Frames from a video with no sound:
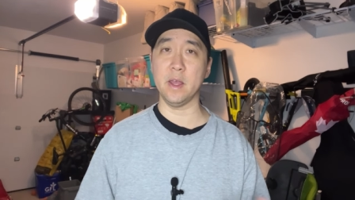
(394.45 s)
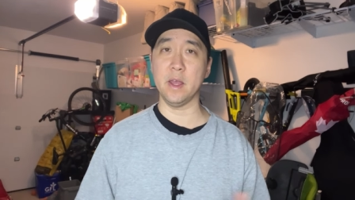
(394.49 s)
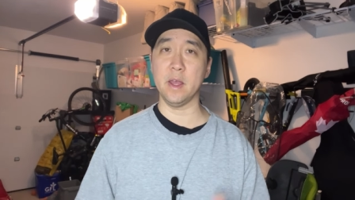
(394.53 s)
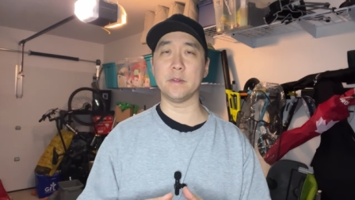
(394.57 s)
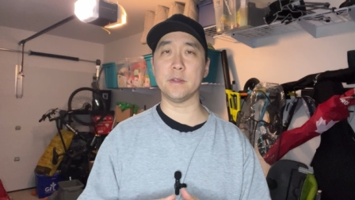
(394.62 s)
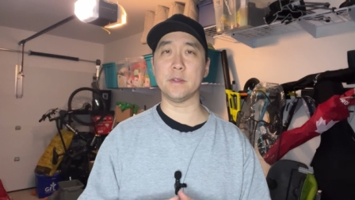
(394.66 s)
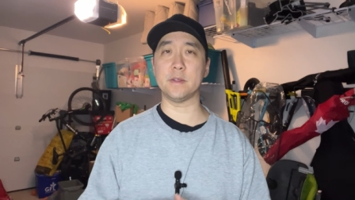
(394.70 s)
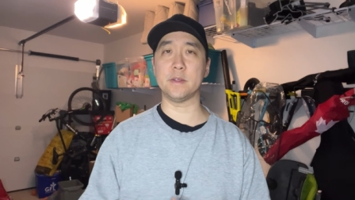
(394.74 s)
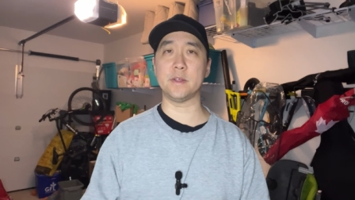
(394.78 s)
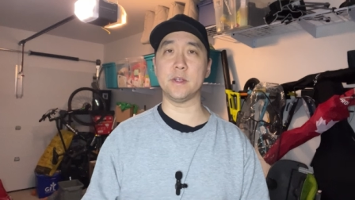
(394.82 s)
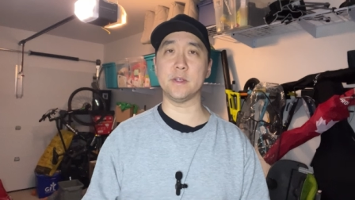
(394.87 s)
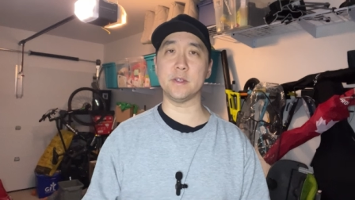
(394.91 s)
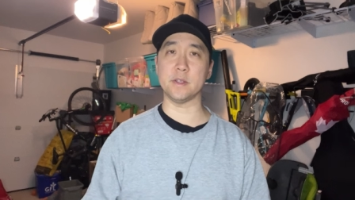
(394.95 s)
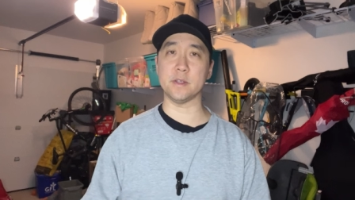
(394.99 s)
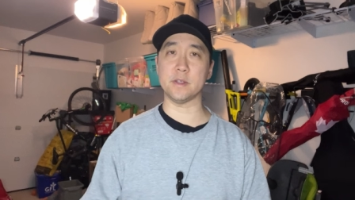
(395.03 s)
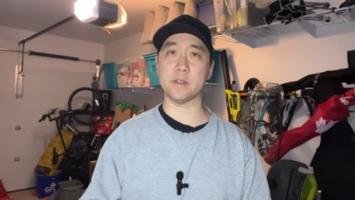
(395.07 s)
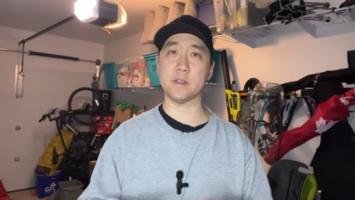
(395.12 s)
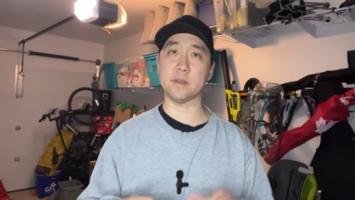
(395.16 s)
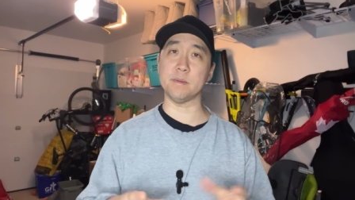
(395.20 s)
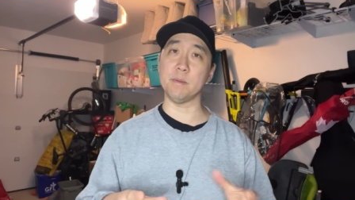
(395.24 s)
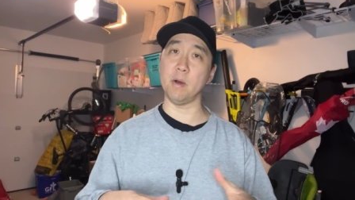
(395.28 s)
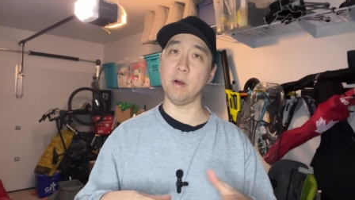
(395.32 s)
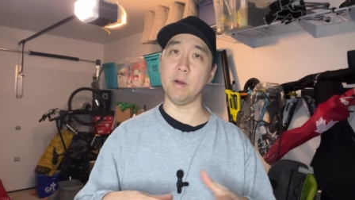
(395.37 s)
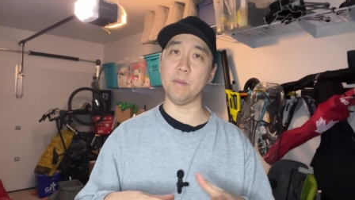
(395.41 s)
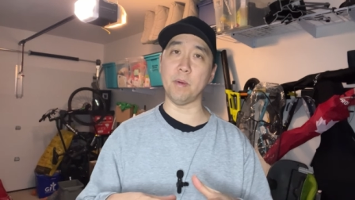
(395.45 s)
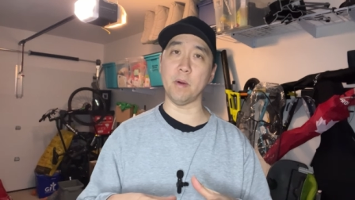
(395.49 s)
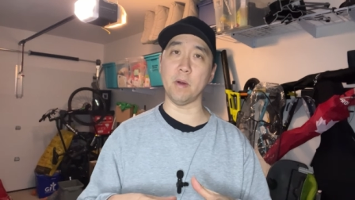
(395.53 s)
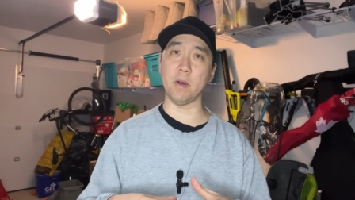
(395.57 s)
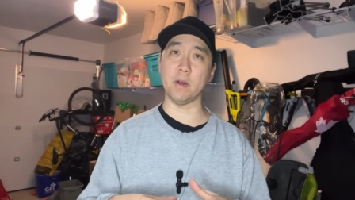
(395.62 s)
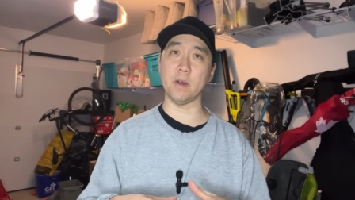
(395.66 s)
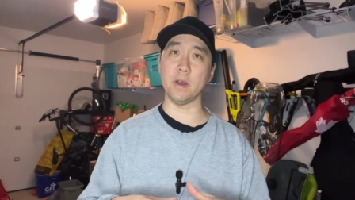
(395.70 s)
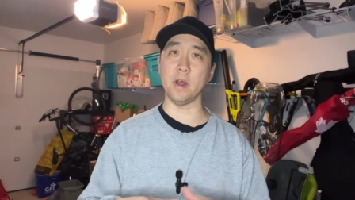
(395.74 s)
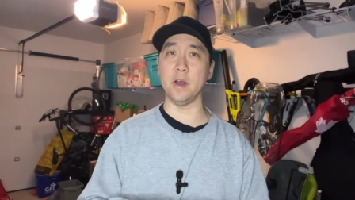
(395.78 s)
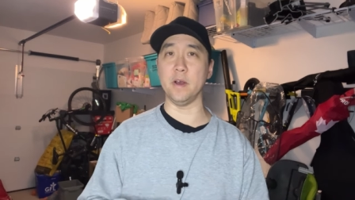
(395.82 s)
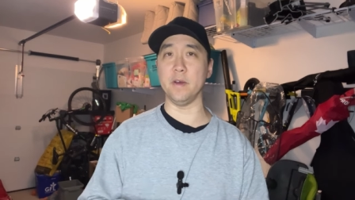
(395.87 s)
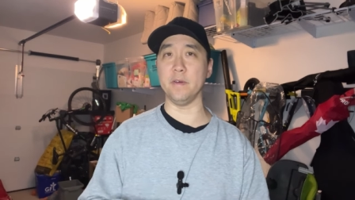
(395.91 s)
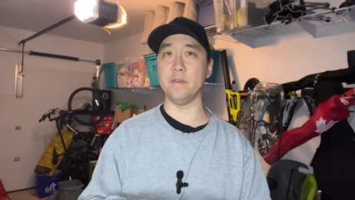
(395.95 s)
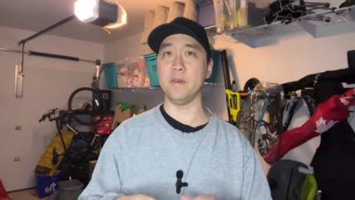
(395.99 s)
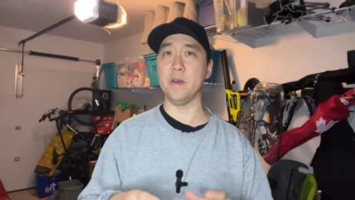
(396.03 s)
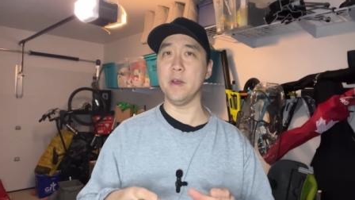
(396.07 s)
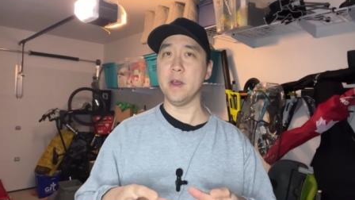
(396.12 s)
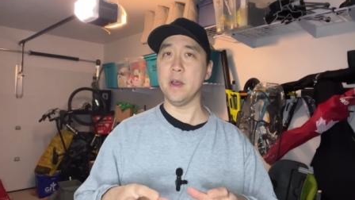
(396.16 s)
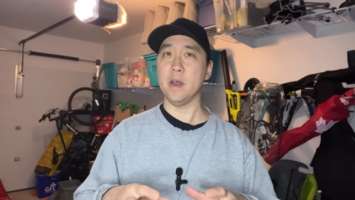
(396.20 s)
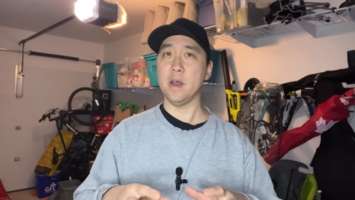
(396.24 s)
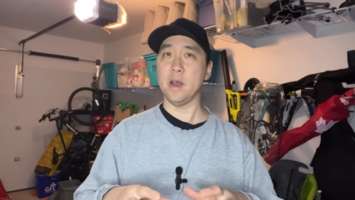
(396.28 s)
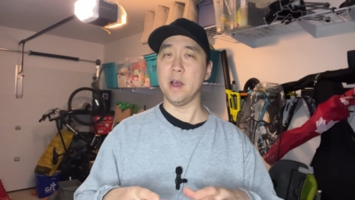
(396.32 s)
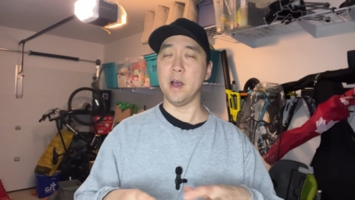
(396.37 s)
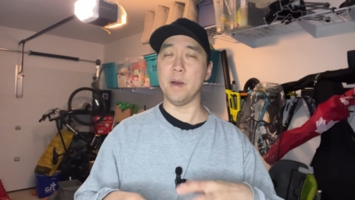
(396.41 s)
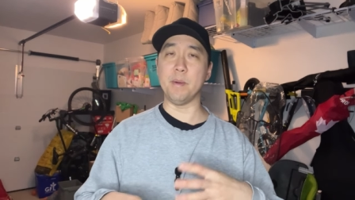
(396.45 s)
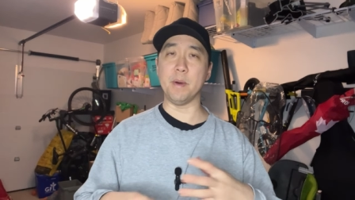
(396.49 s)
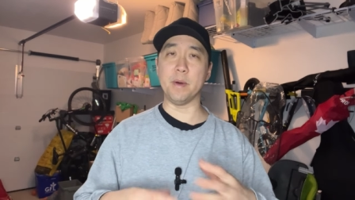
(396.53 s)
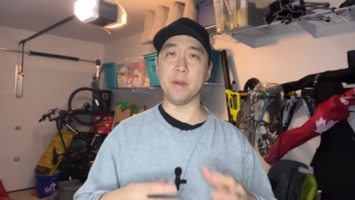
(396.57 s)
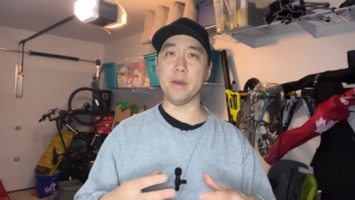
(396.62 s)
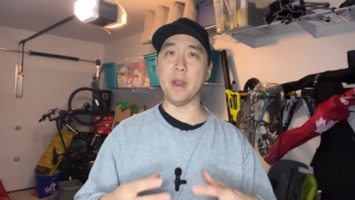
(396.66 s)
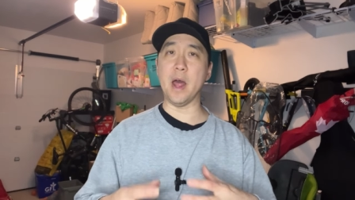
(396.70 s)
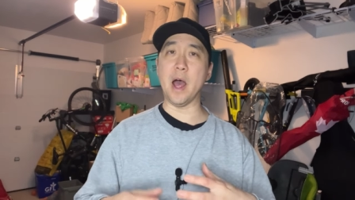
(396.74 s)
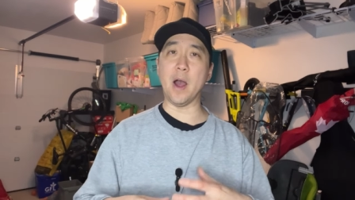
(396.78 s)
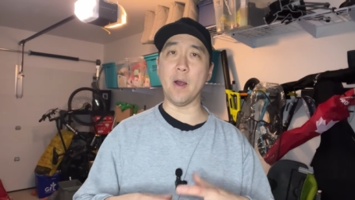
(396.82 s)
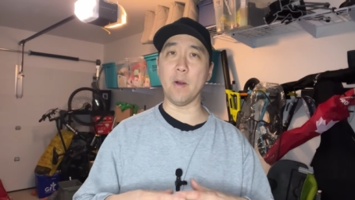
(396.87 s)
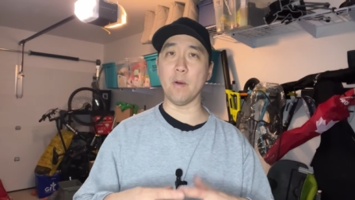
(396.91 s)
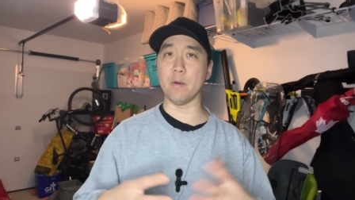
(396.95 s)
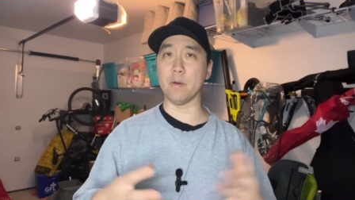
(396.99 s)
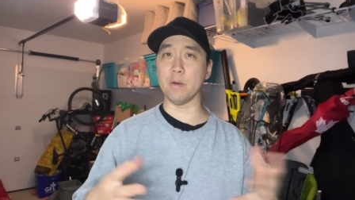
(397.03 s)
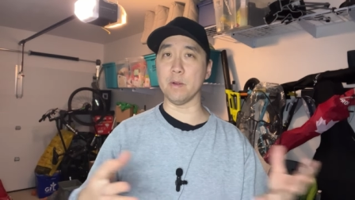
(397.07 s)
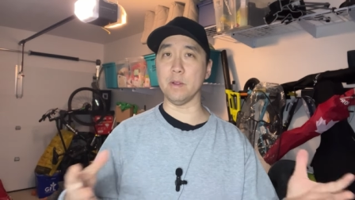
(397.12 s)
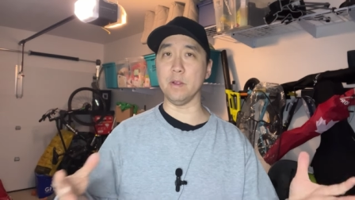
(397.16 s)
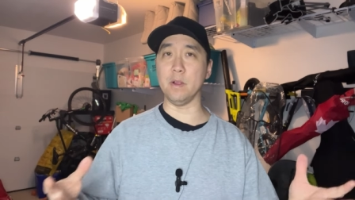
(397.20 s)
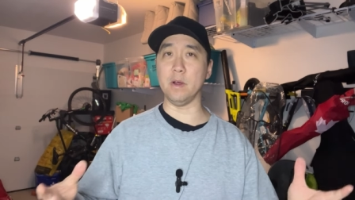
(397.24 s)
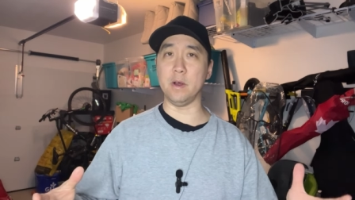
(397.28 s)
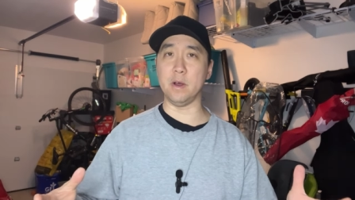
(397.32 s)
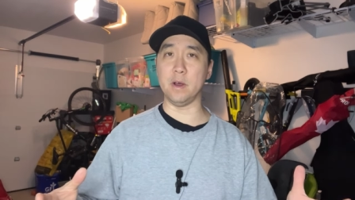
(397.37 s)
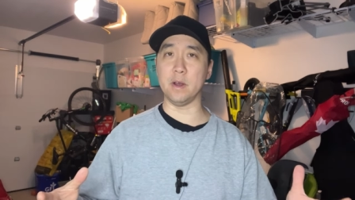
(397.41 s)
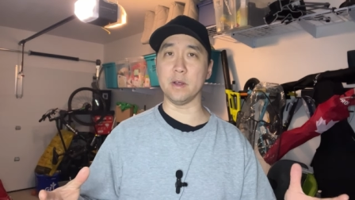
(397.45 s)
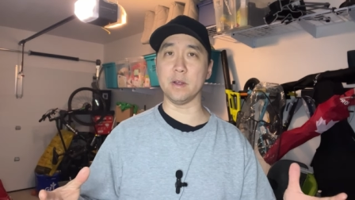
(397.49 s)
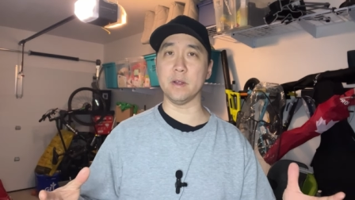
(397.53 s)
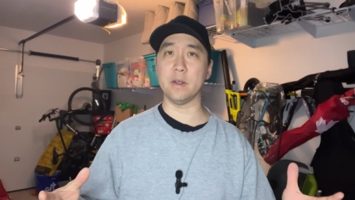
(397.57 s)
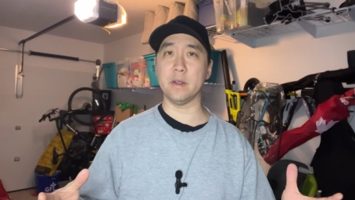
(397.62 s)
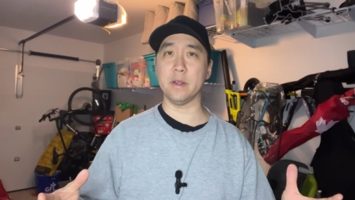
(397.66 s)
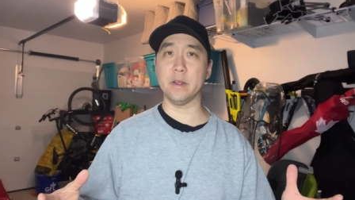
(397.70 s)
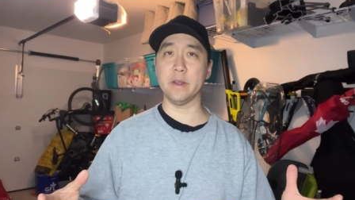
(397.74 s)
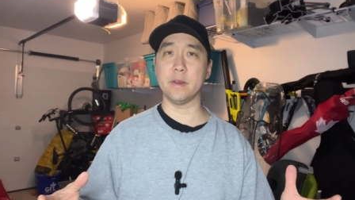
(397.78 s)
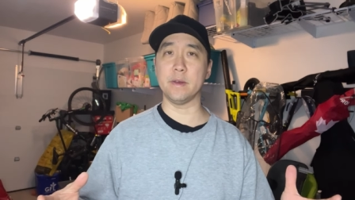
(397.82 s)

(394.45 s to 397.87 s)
This is just a small part of about an hour long